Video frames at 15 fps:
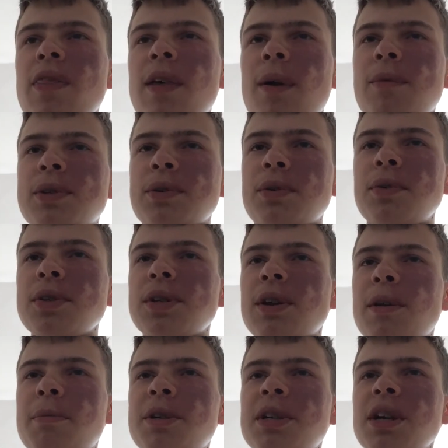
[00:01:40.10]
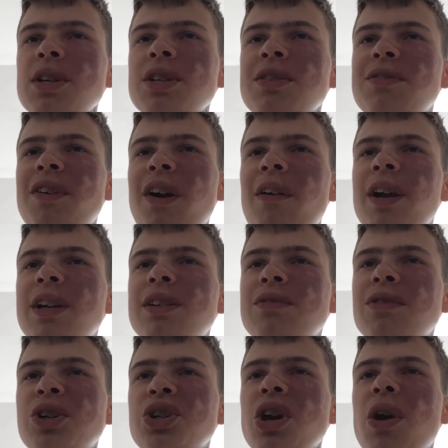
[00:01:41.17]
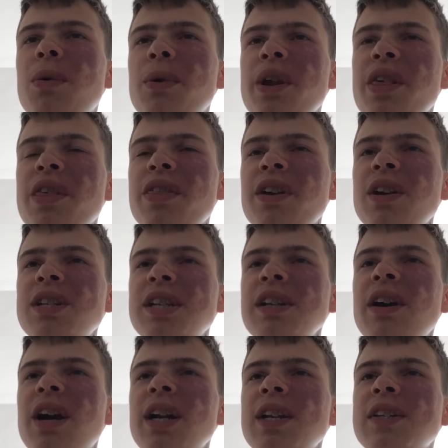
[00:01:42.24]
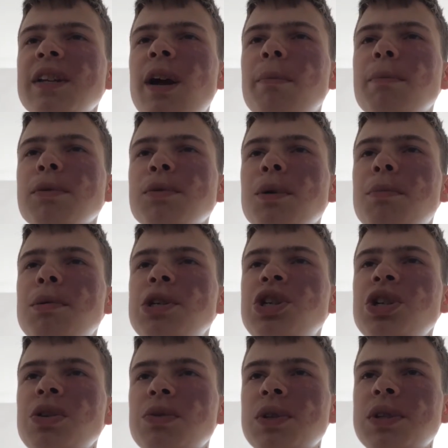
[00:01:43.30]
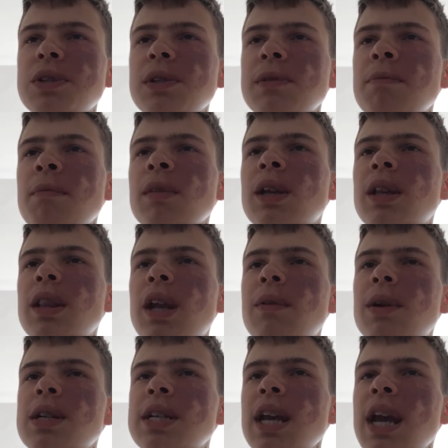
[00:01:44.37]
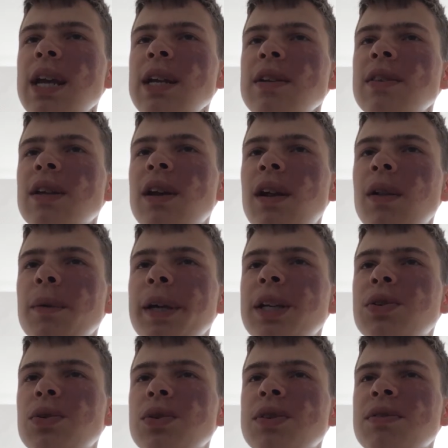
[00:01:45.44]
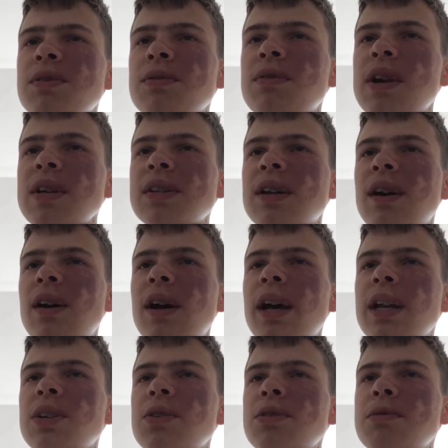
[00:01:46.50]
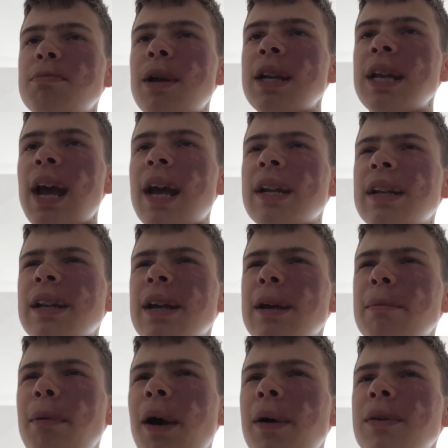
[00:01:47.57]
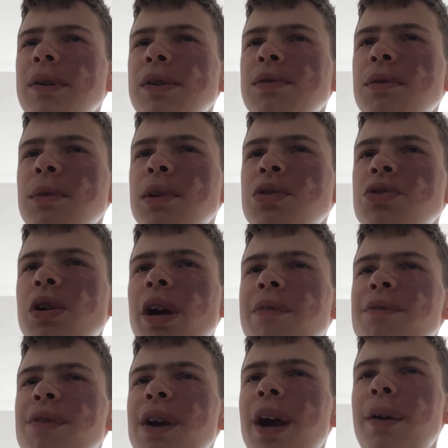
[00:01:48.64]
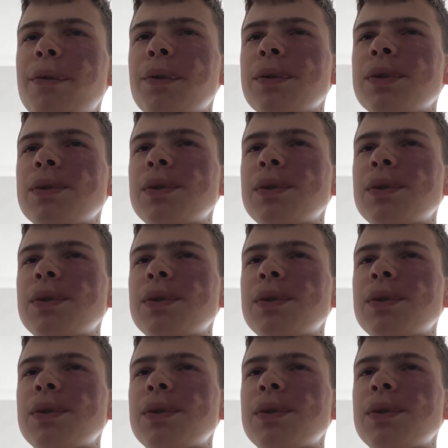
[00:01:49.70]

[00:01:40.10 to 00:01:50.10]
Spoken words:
There was also a production variant of which only 39 examples were produced. They retained the gull-wing doors of the race car and used many handling components from the Triumph Herald.